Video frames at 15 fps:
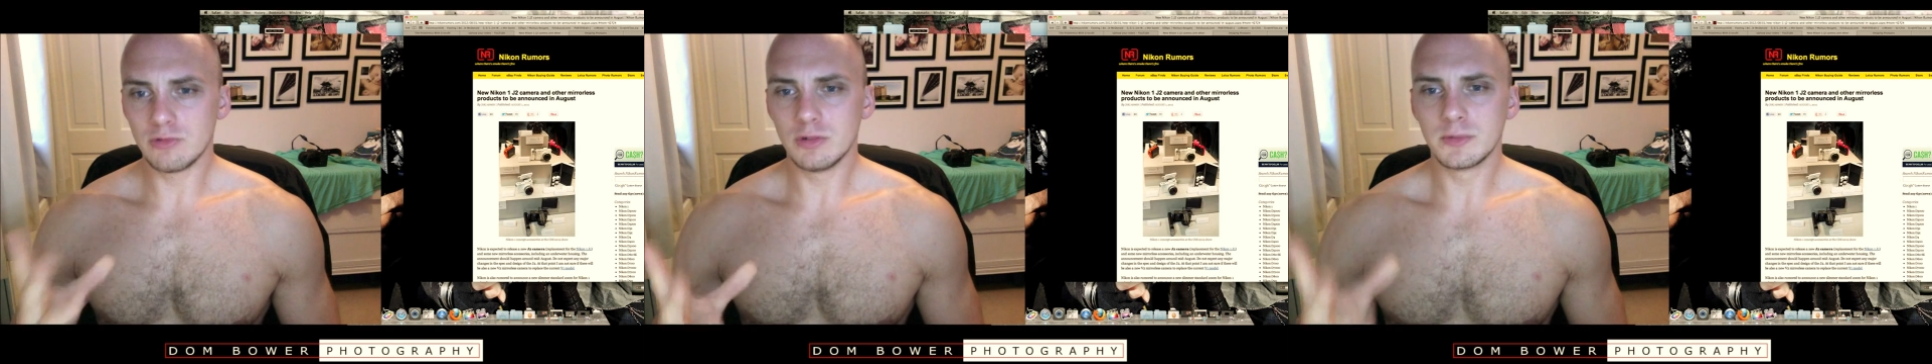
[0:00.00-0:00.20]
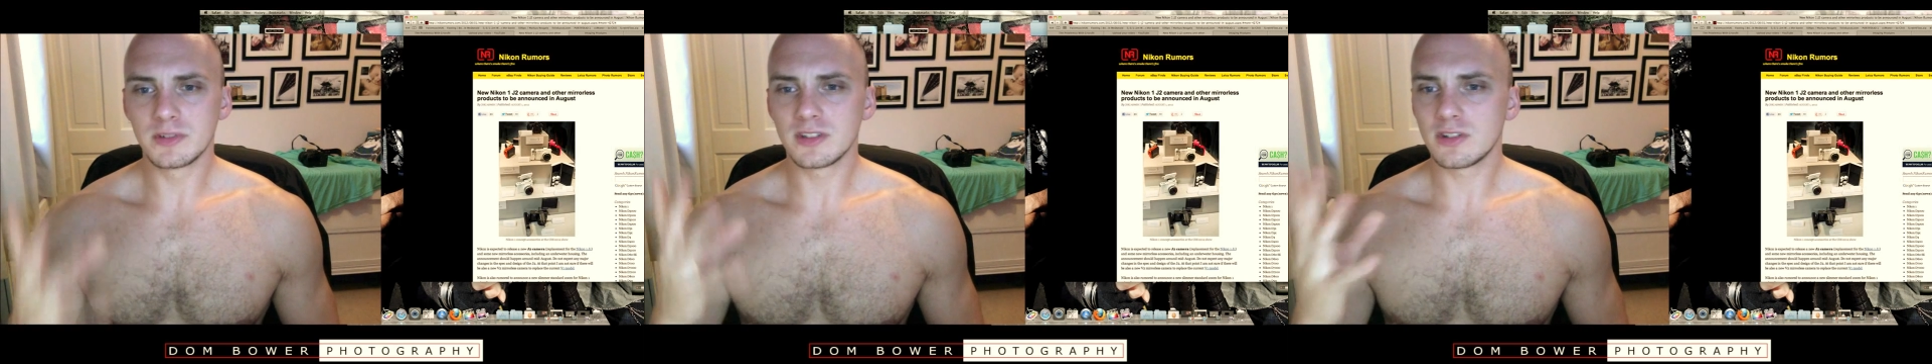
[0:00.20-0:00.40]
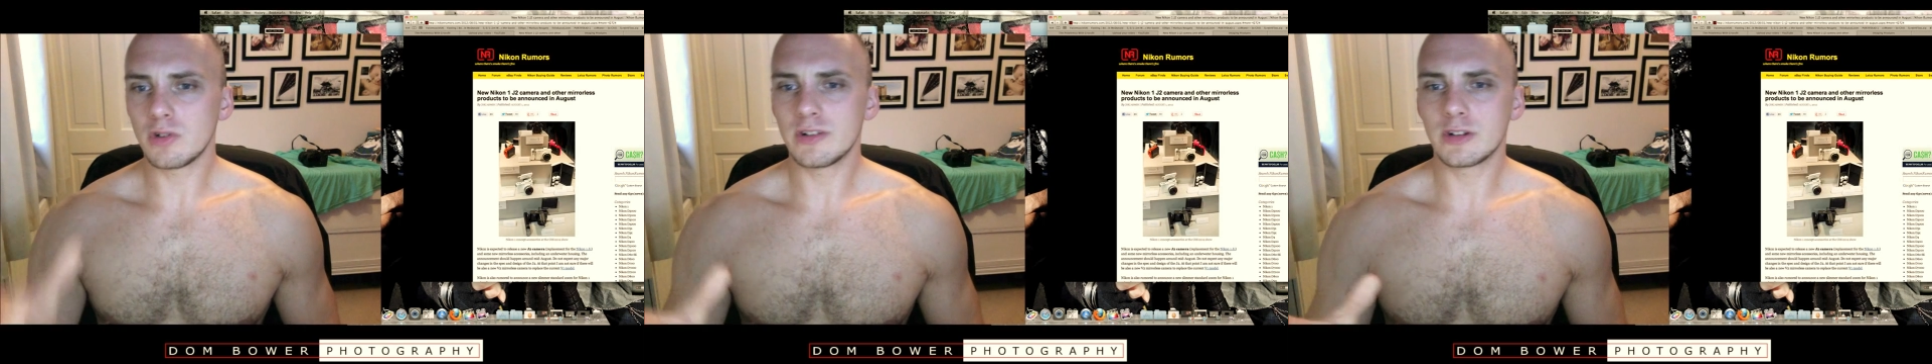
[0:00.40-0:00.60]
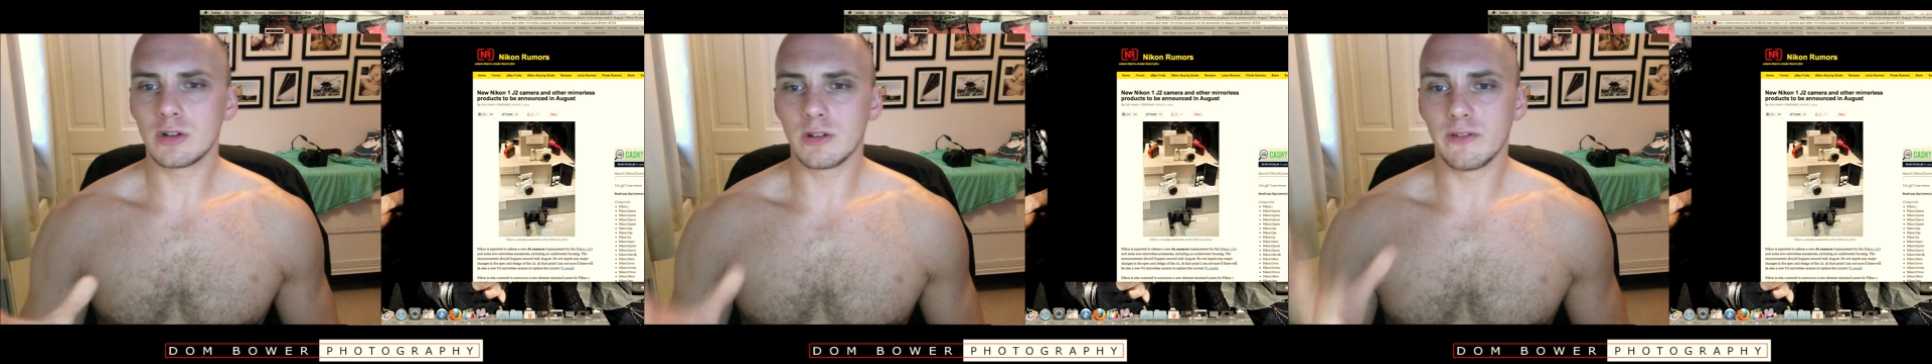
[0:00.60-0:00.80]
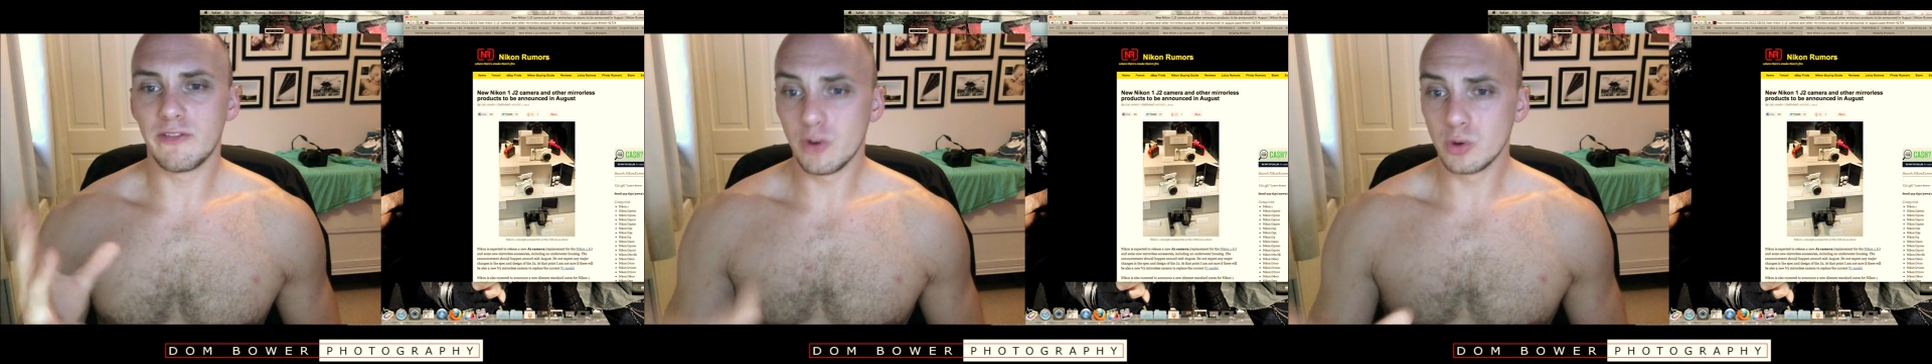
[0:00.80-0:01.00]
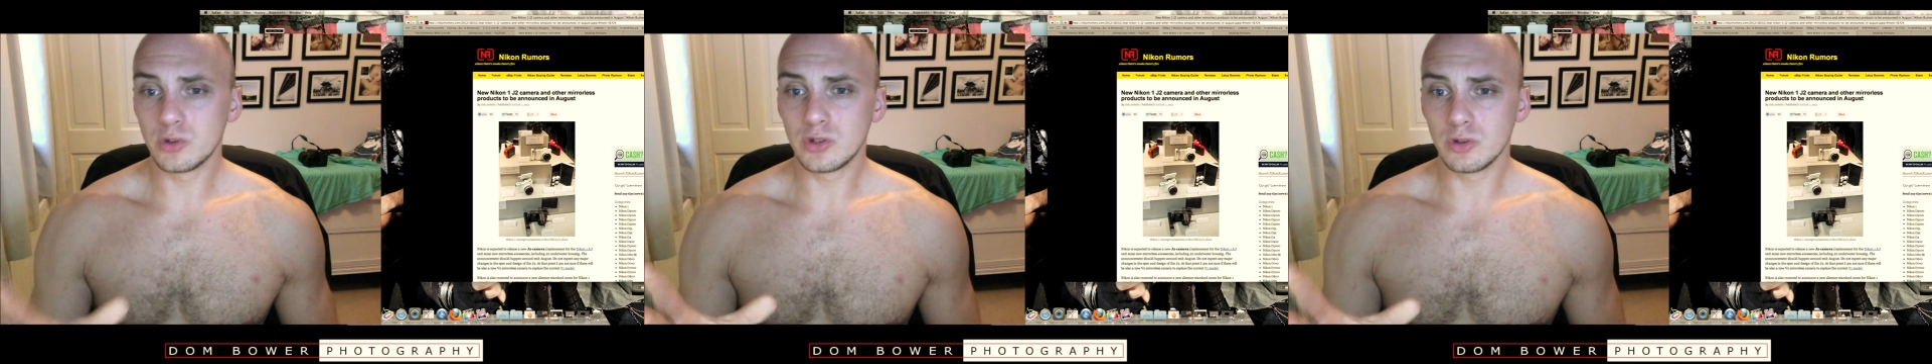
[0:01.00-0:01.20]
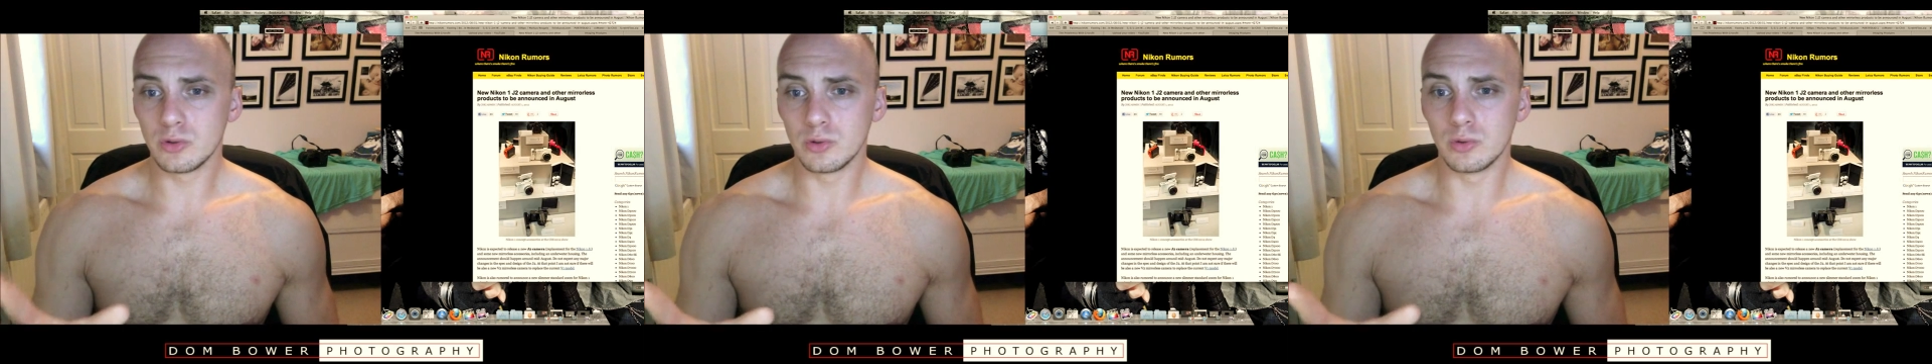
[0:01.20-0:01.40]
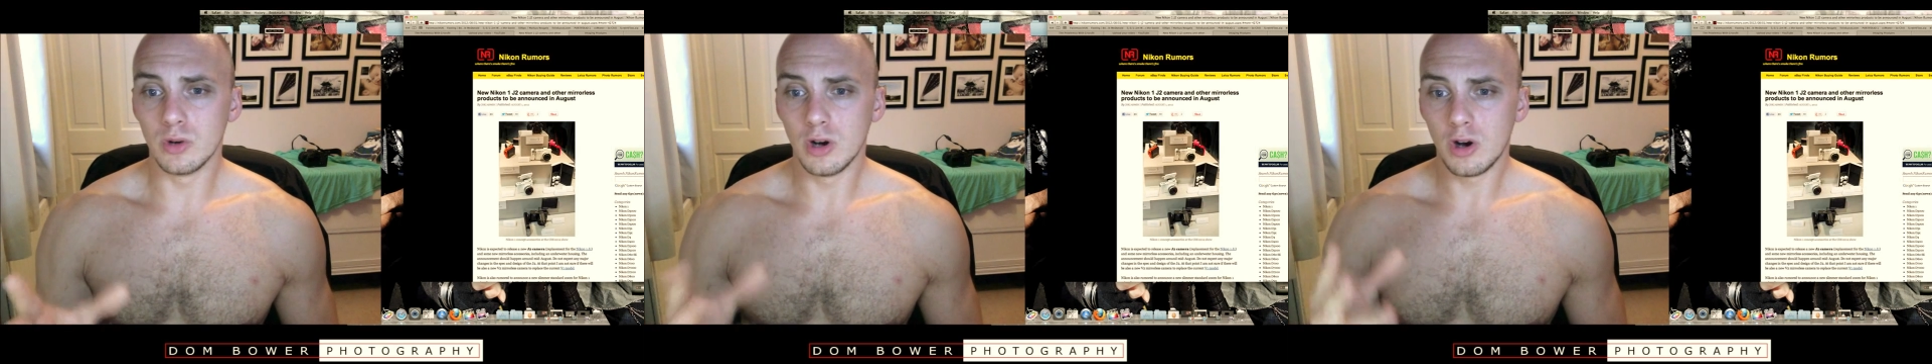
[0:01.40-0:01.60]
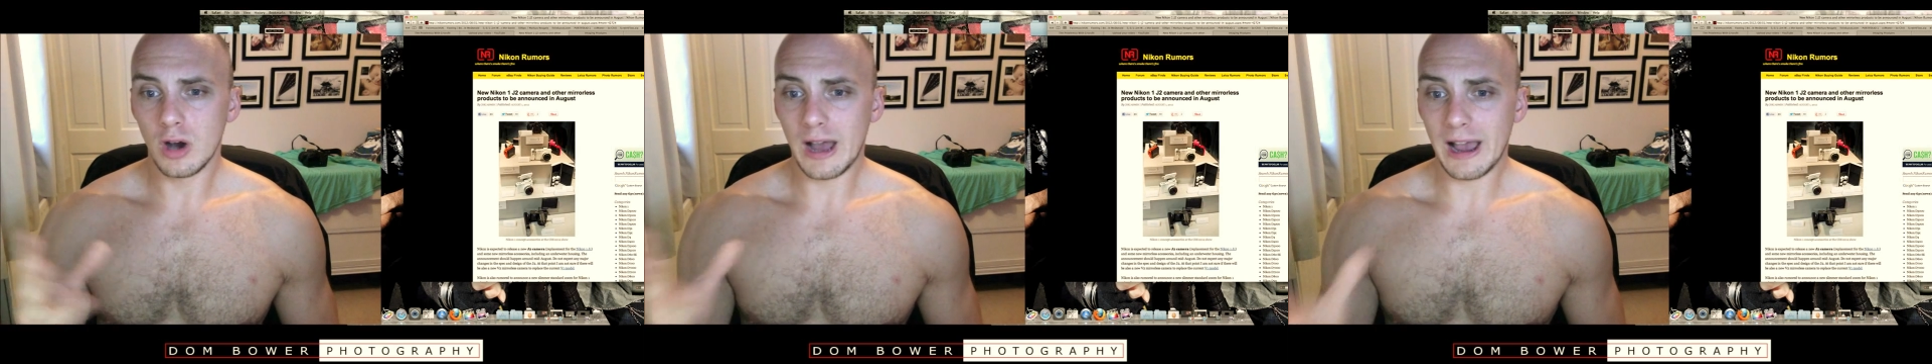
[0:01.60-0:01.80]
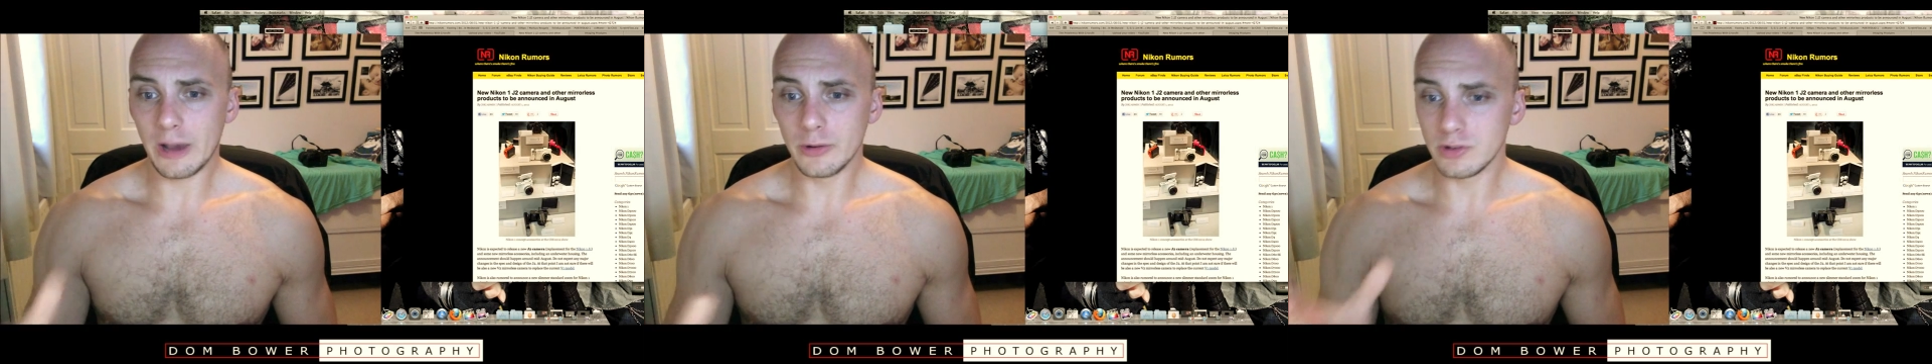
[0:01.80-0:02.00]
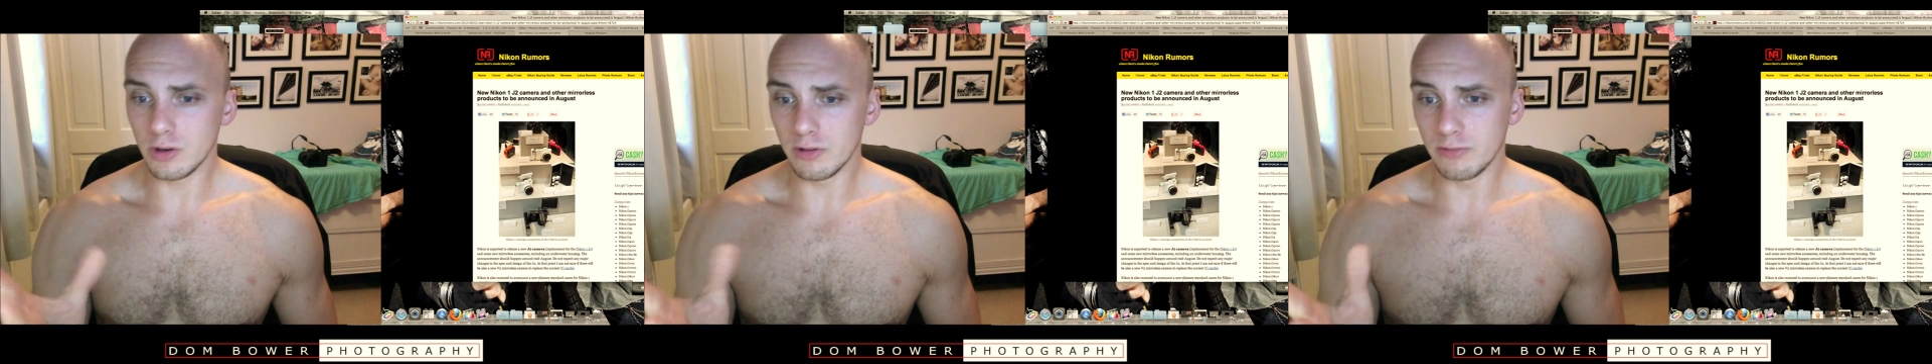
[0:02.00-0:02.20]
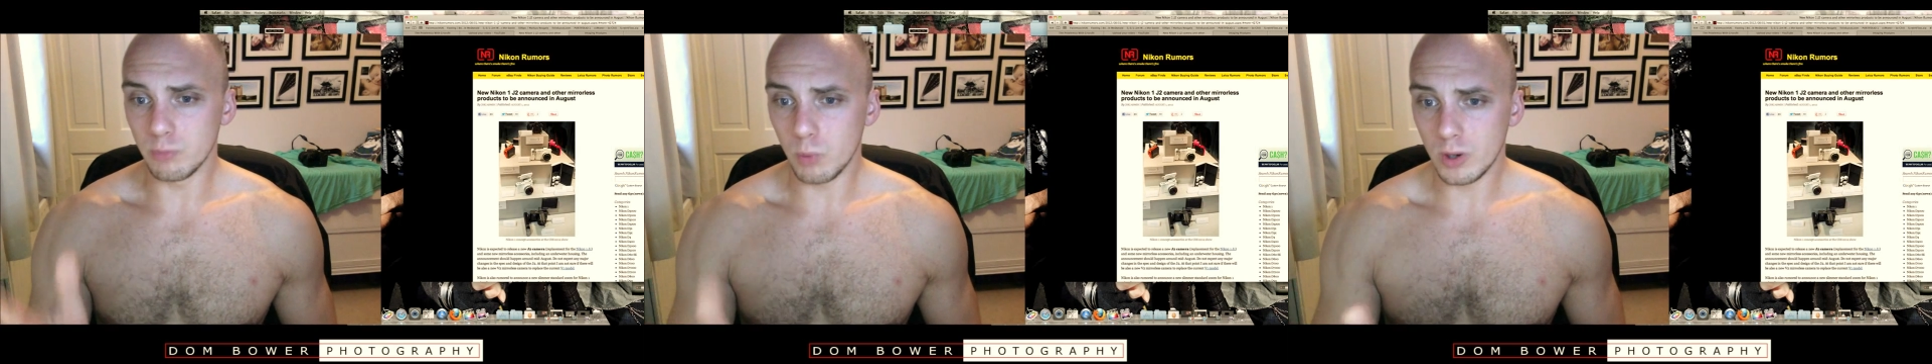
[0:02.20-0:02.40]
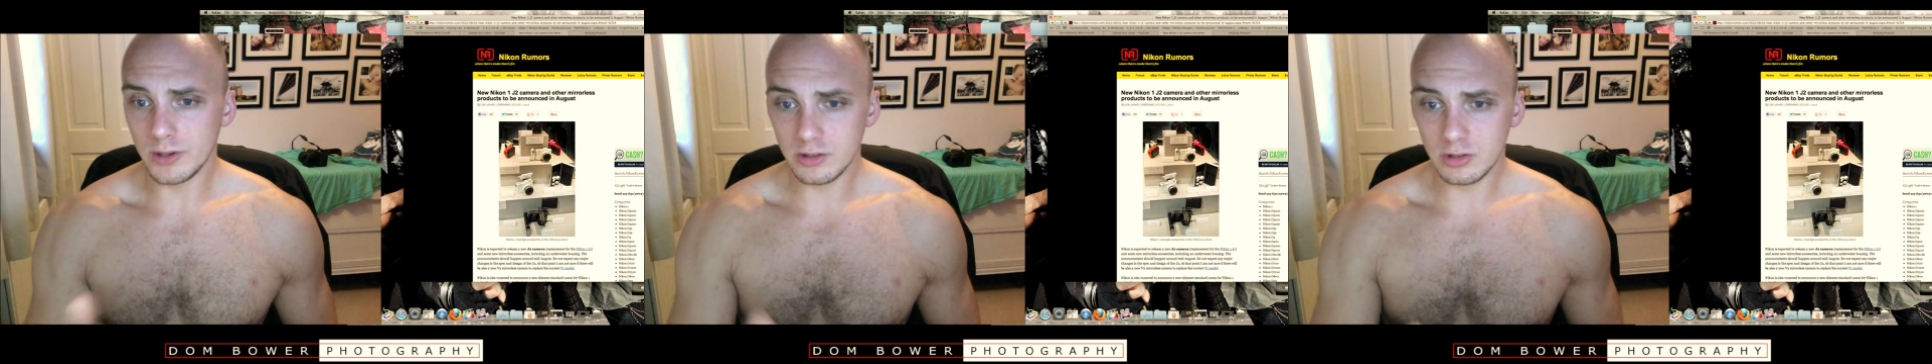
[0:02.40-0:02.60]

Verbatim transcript: Rumors has already got the photo out of one,